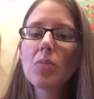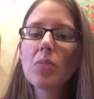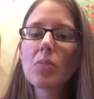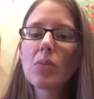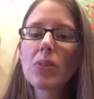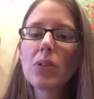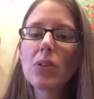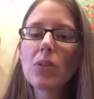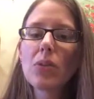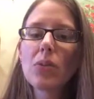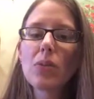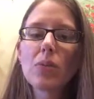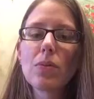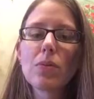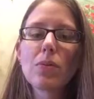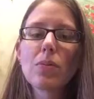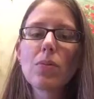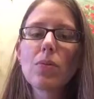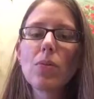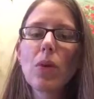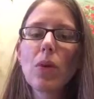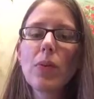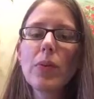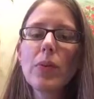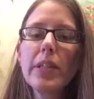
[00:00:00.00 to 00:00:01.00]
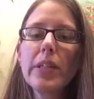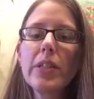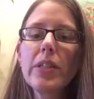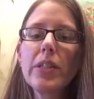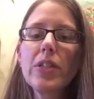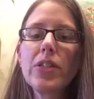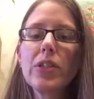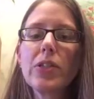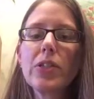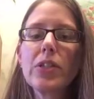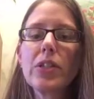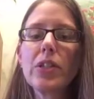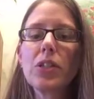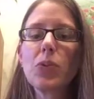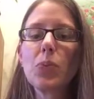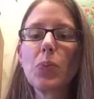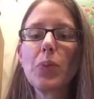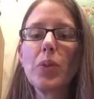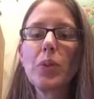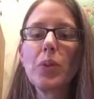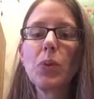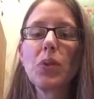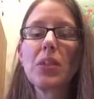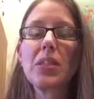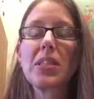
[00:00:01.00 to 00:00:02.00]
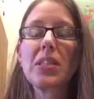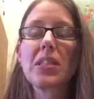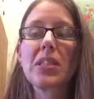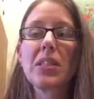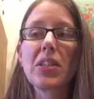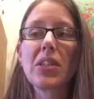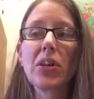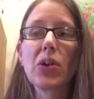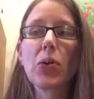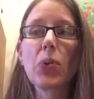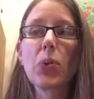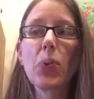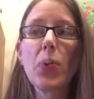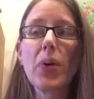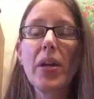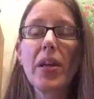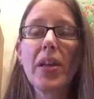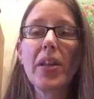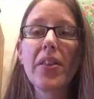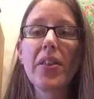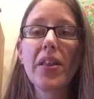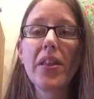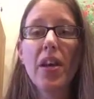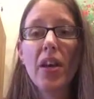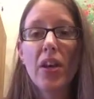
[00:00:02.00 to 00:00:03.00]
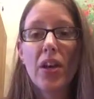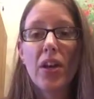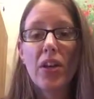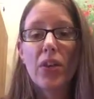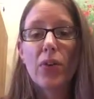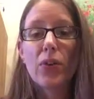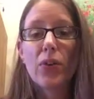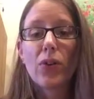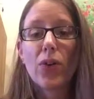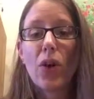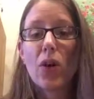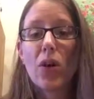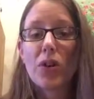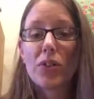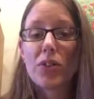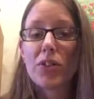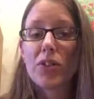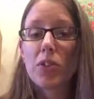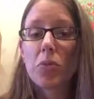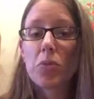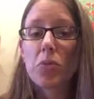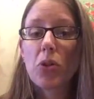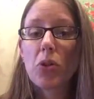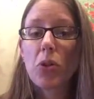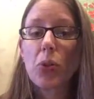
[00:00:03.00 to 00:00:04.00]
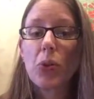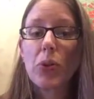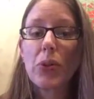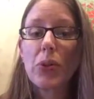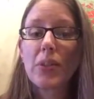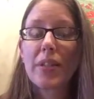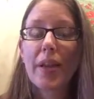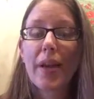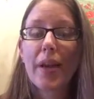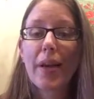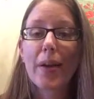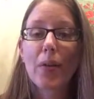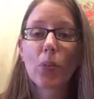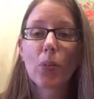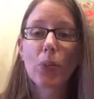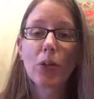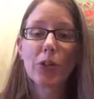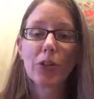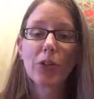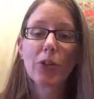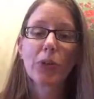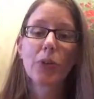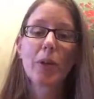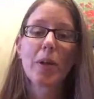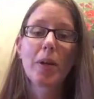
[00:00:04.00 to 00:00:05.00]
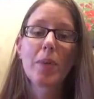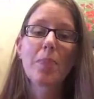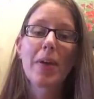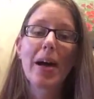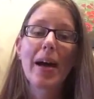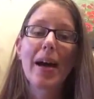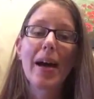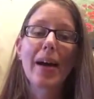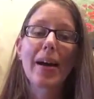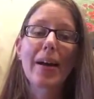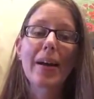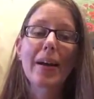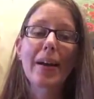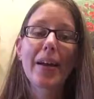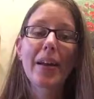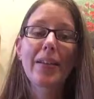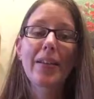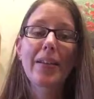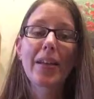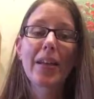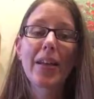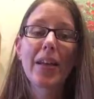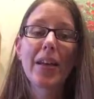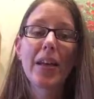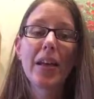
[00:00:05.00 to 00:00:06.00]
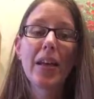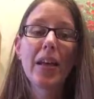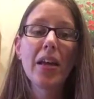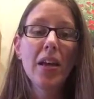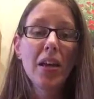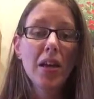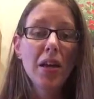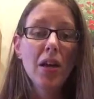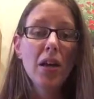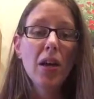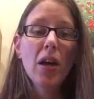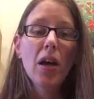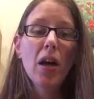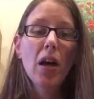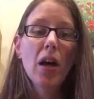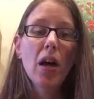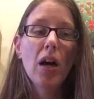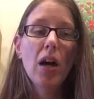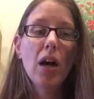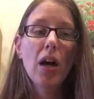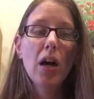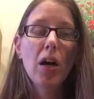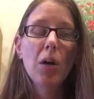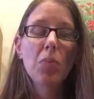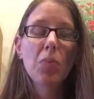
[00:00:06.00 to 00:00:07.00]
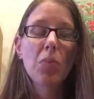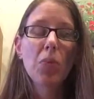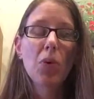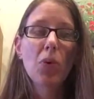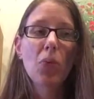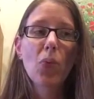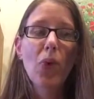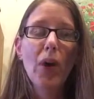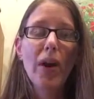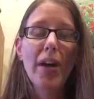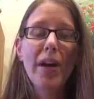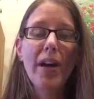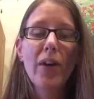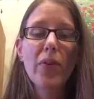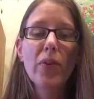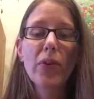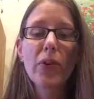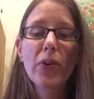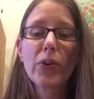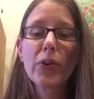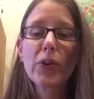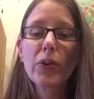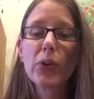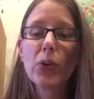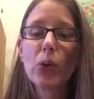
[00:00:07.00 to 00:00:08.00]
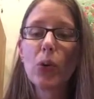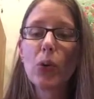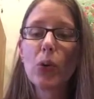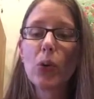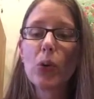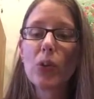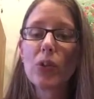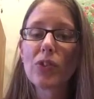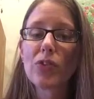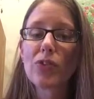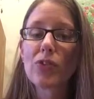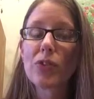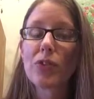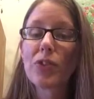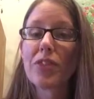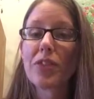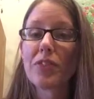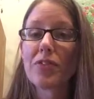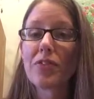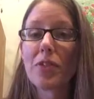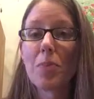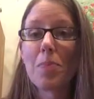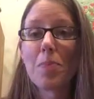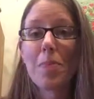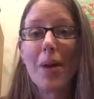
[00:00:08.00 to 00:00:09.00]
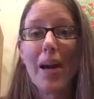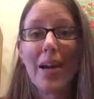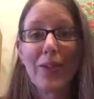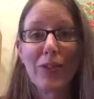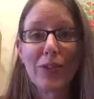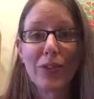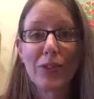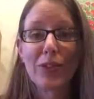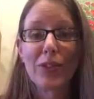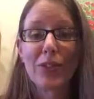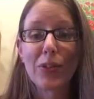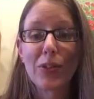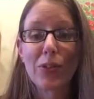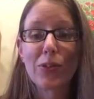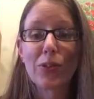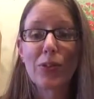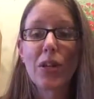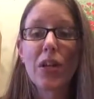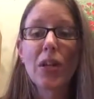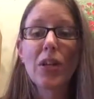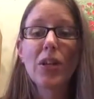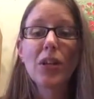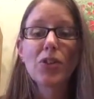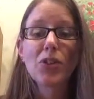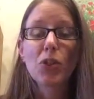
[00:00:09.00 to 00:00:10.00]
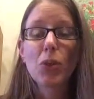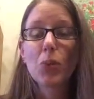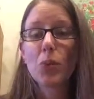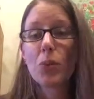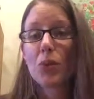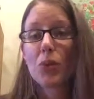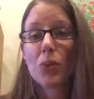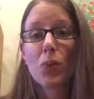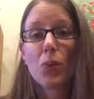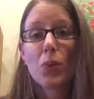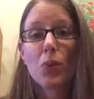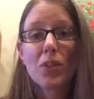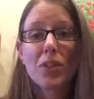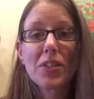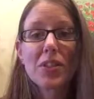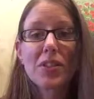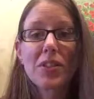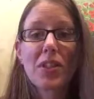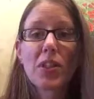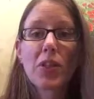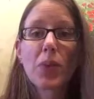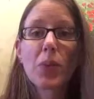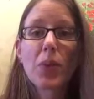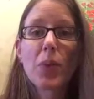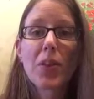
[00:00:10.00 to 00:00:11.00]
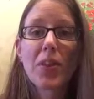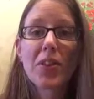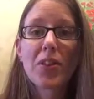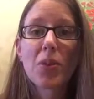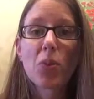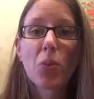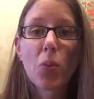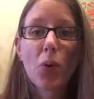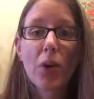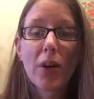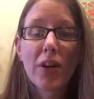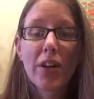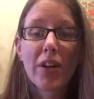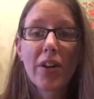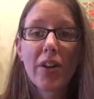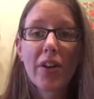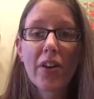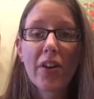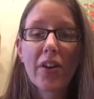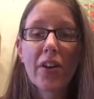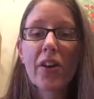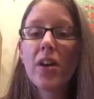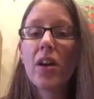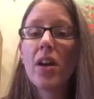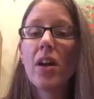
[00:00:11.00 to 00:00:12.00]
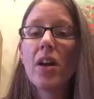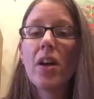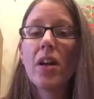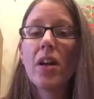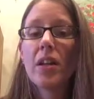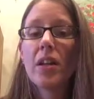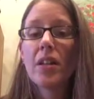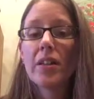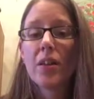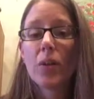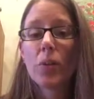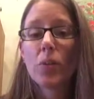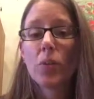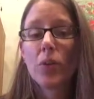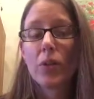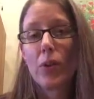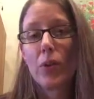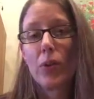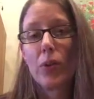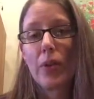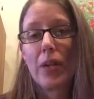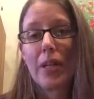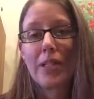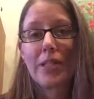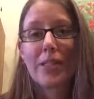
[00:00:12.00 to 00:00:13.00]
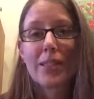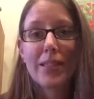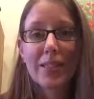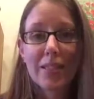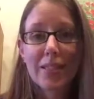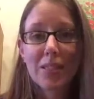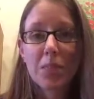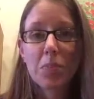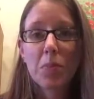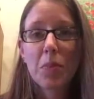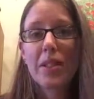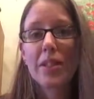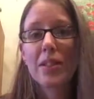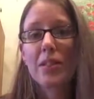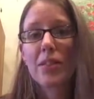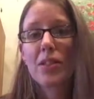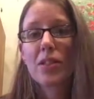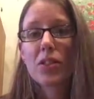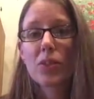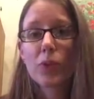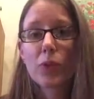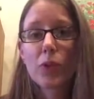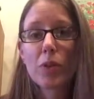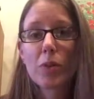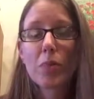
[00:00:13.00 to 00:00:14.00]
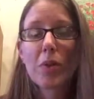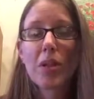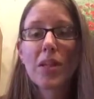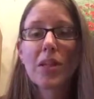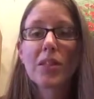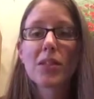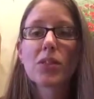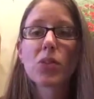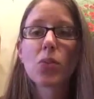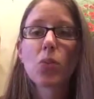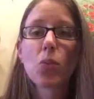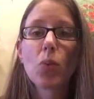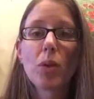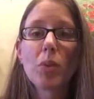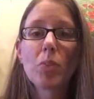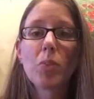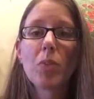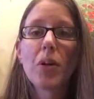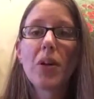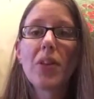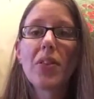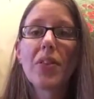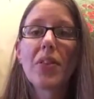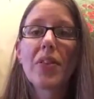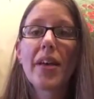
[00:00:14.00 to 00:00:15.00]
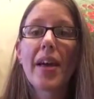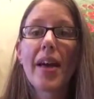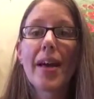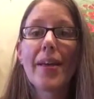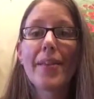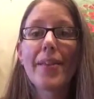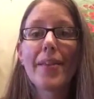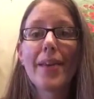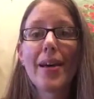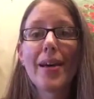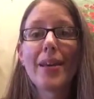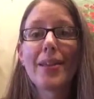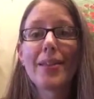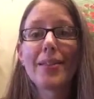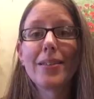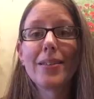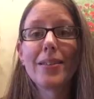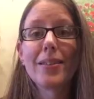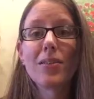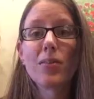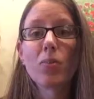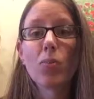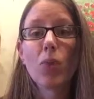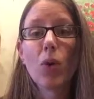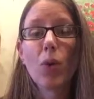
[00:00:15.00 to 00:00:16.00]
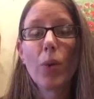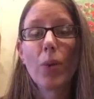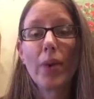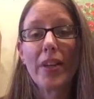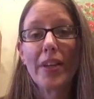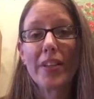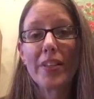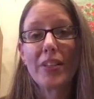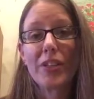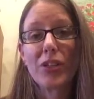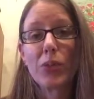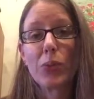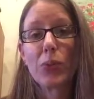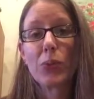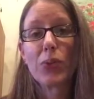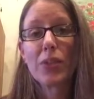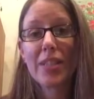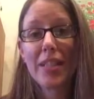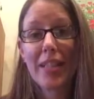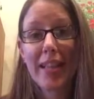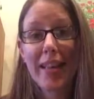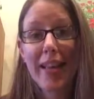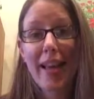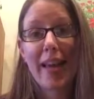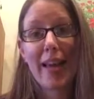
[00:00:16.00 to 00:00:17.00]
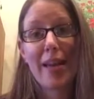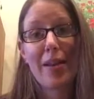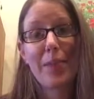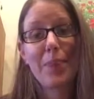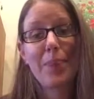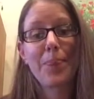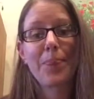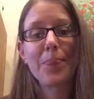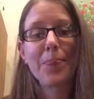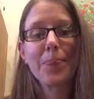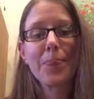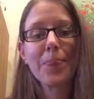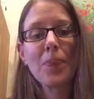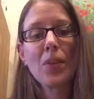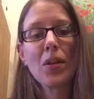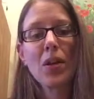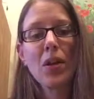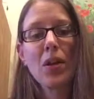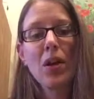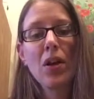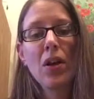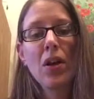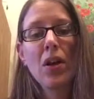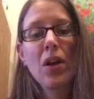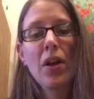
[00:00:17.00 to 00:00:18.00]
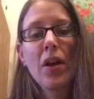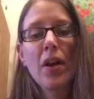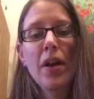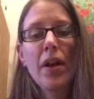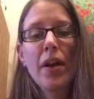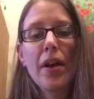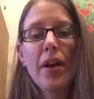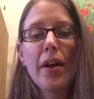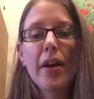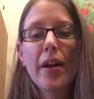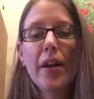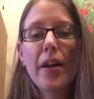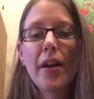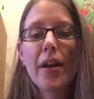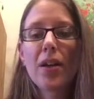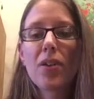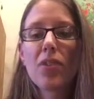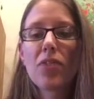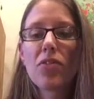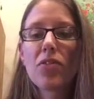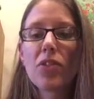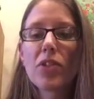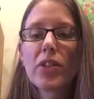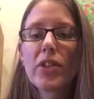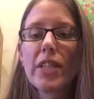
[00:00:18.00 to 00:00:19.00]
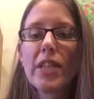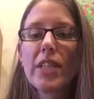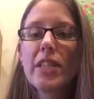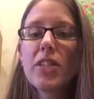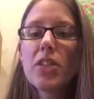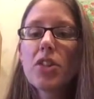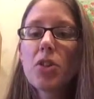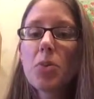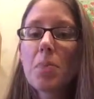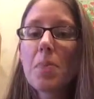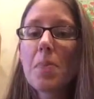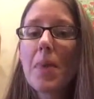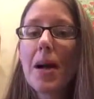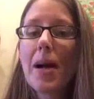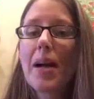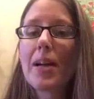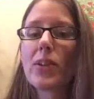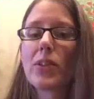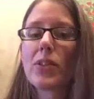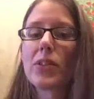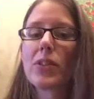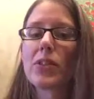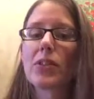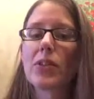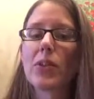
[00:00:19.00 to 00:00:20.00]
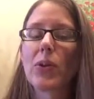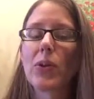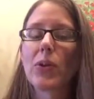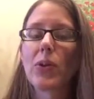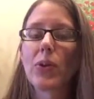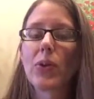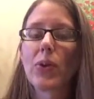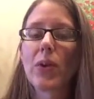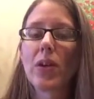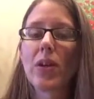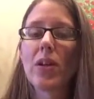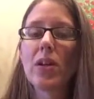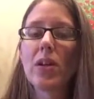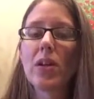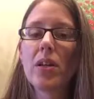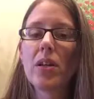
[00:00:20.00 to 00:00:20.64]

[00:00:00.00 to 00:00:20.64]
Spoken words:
So what we're going to do is we will start with your long-term goals and work your way back, and then write out your goals for different milestones. So we'll start with the 1 year, then we'll go like 6 months, 3 months, 1 month, and then what we could do today. And for each milestone,